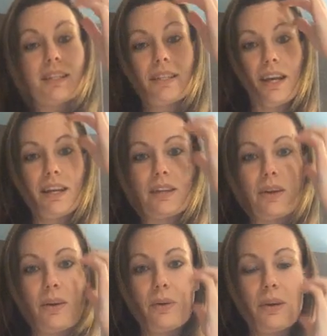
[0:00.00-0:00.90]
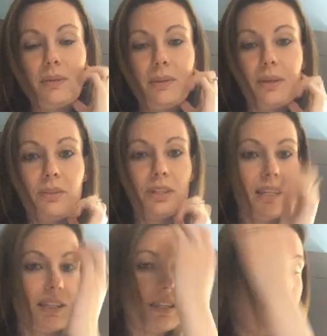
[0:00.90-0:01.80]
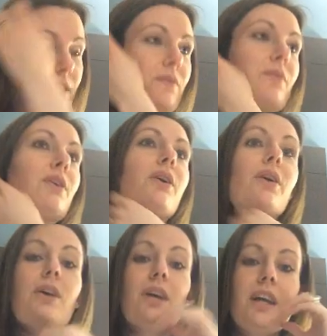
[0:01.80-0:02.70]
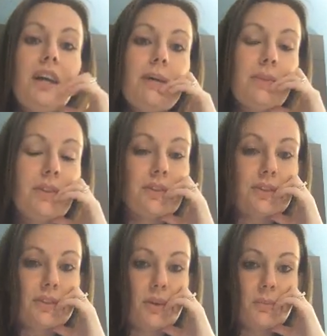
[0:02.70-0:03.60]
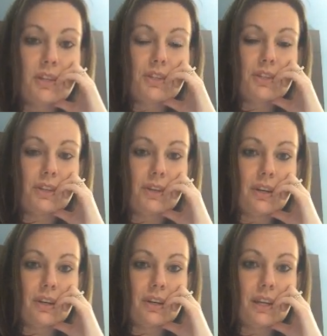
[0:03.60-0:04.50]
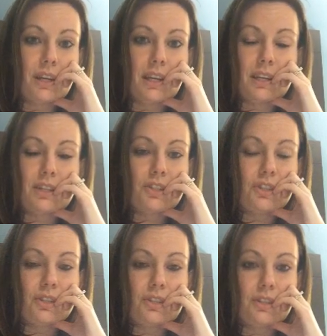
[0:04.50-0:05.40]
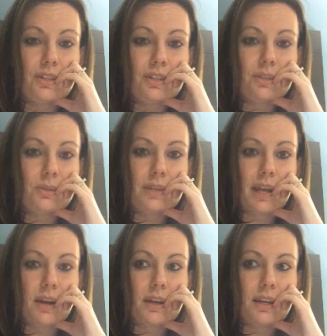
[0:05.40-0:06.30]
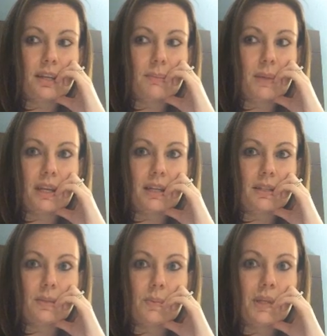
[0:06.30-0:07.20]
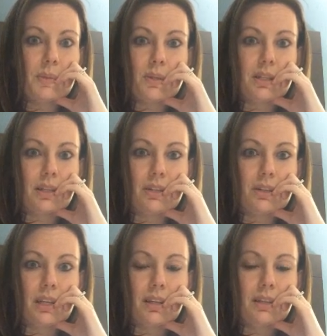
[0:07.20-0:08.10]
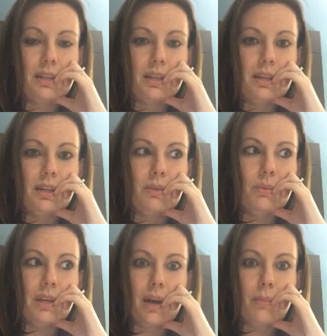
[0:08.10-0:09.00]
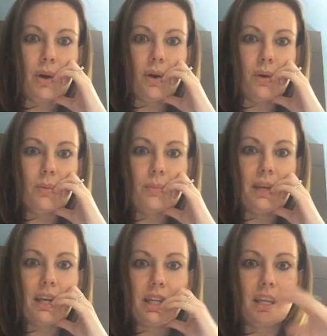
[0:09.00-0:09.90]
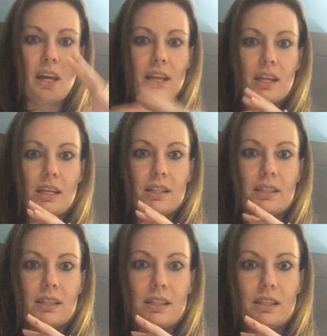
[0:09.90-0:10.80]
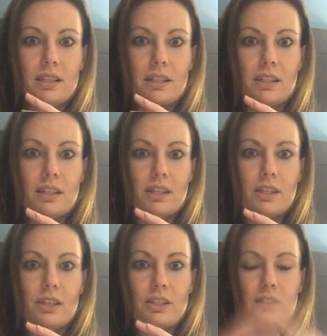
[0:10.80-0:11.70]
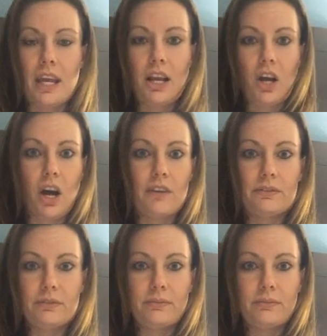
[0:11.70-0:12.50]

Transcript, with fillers: exciting though. I mean, I'm really excited for it all. But there's so much to learn and it's just it's so scary because once we're done learning, we come home and like take off,